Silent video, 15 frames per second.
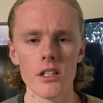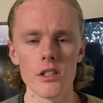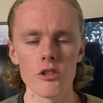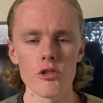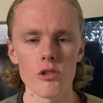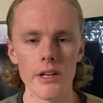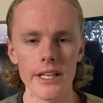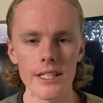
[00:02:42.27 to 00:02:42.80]

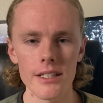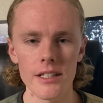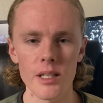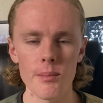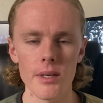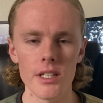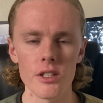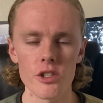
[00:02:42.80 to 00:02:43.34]
try and
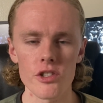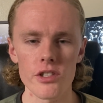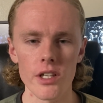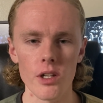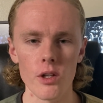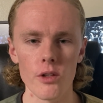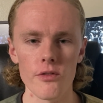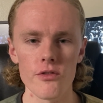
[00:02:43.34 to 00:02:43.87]
limit
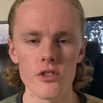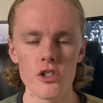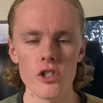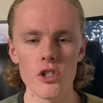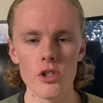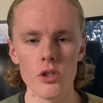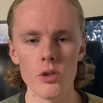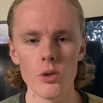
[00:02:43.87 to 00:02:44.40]
yourself
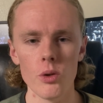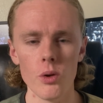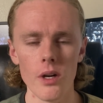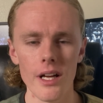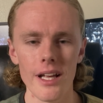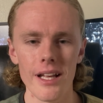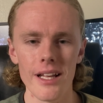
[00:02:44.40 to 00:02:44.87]
to